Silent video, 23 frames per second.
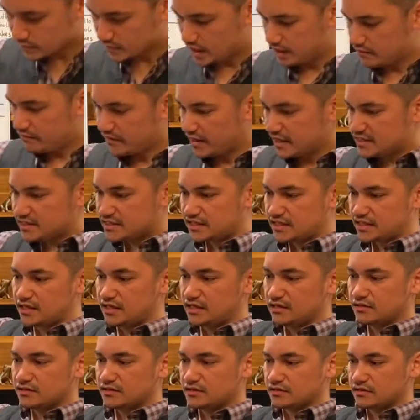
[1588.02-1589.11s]
If I
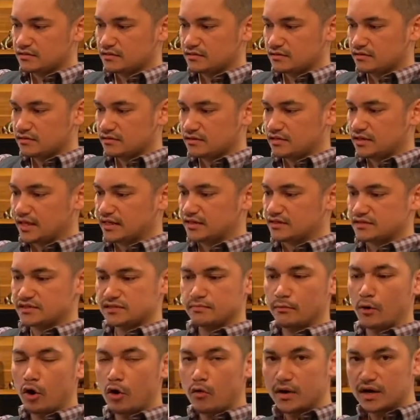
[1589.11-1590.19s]
see like
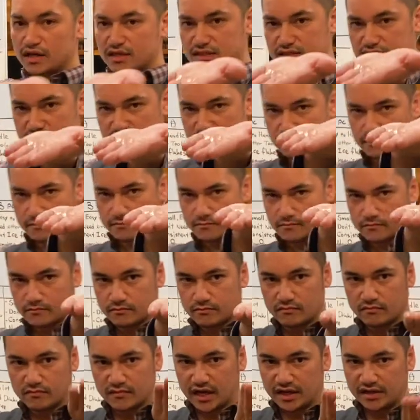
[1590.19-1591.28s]
small ones
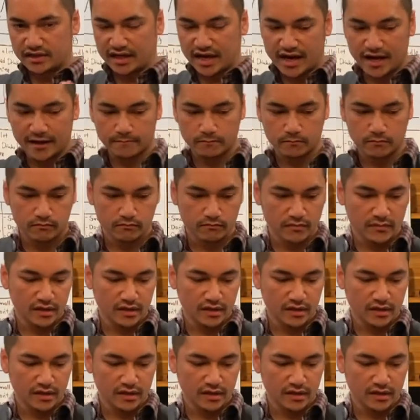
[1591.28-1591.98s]
like that,